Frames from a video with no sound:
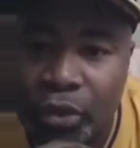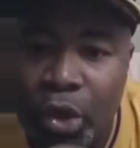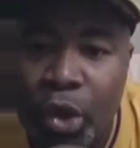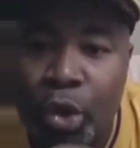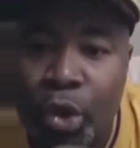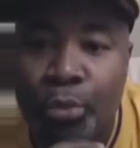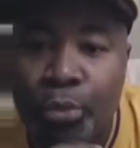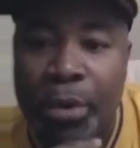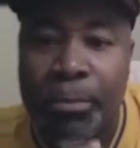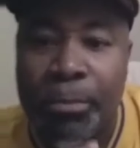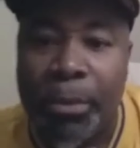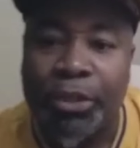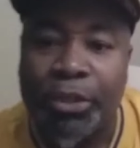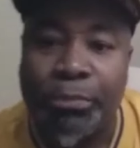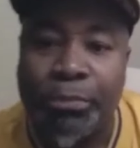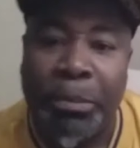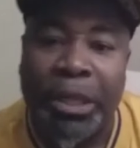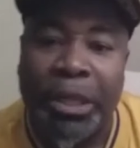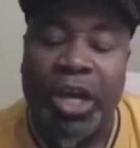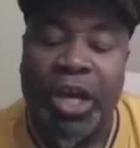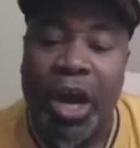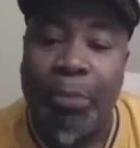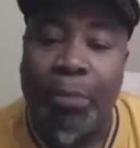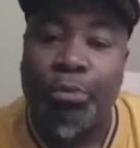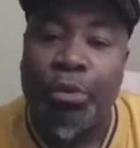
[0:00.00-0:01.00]
We must
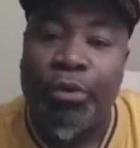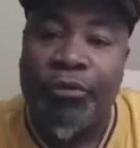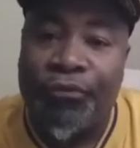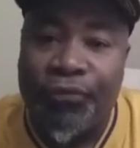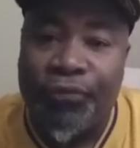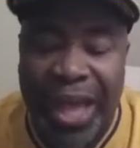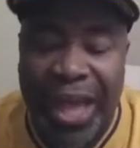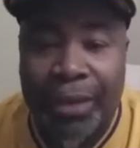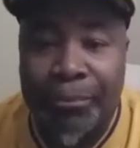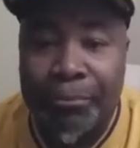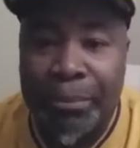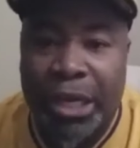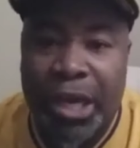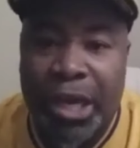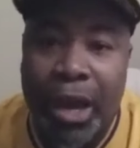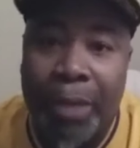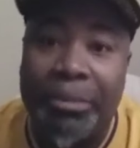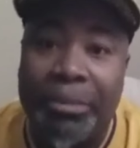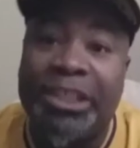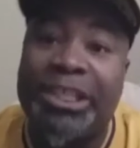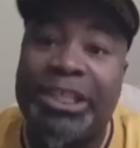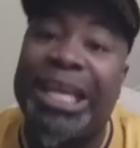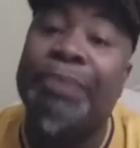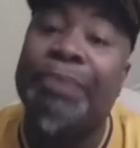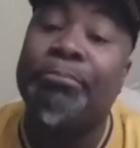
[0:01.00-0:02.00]
become, reflect, become
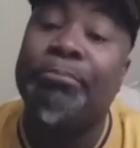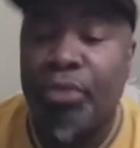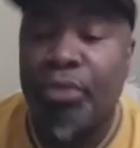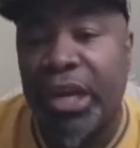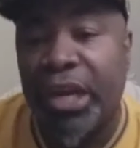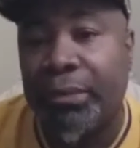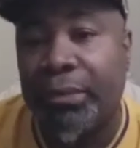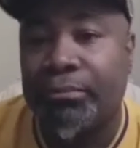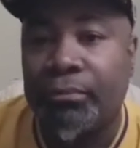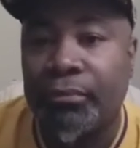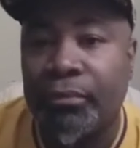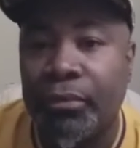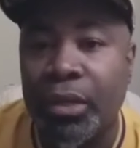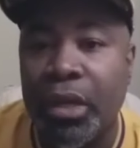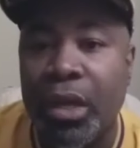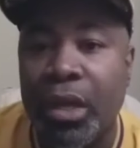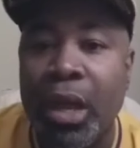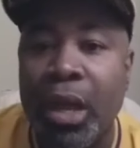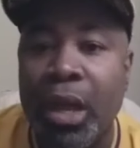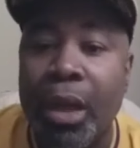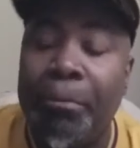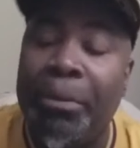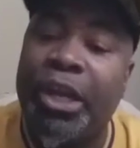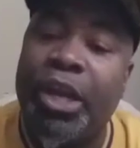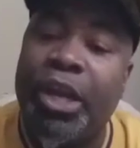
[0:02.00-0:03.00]
his imprint
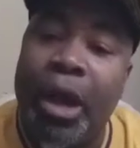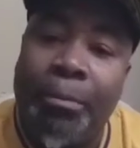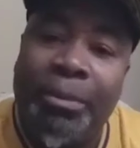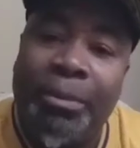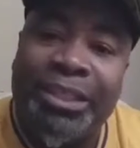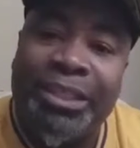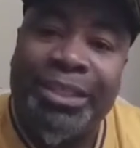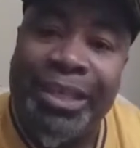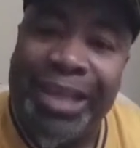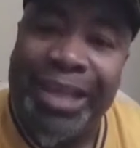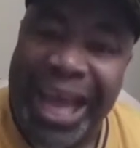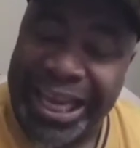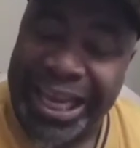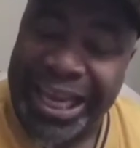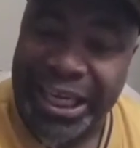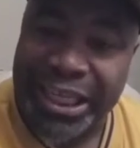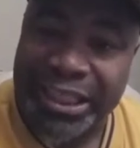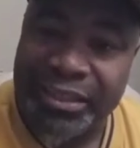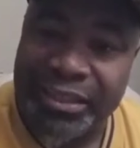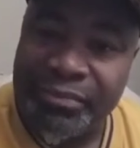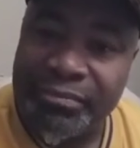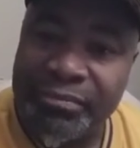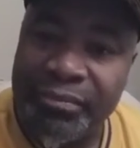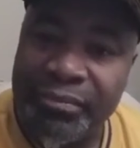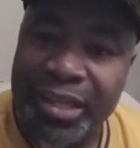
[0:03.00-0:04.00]
become his likeness.
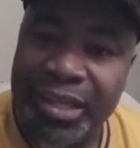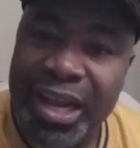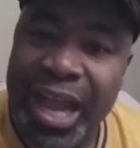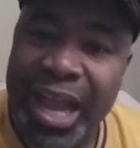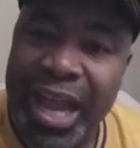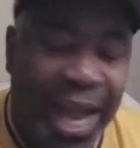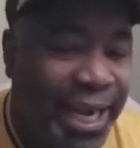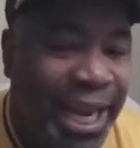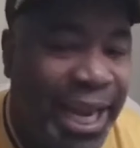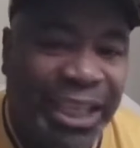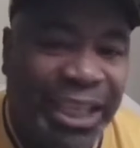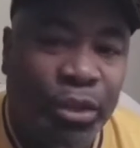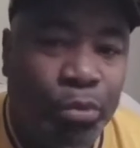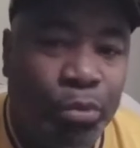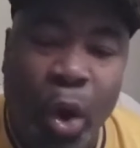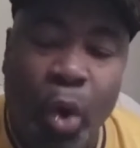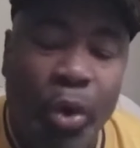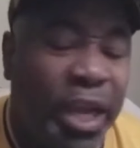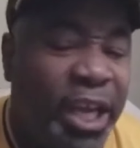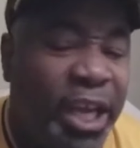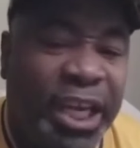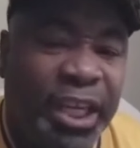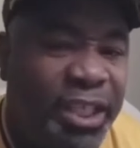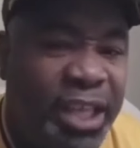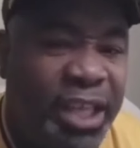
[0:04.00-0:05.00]
And that's to walk
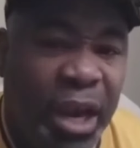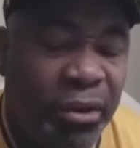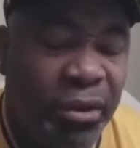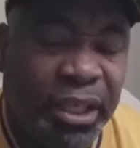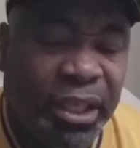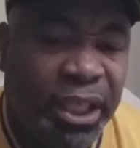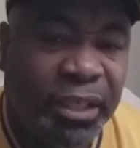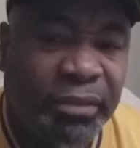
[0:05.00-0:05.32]
in integrity.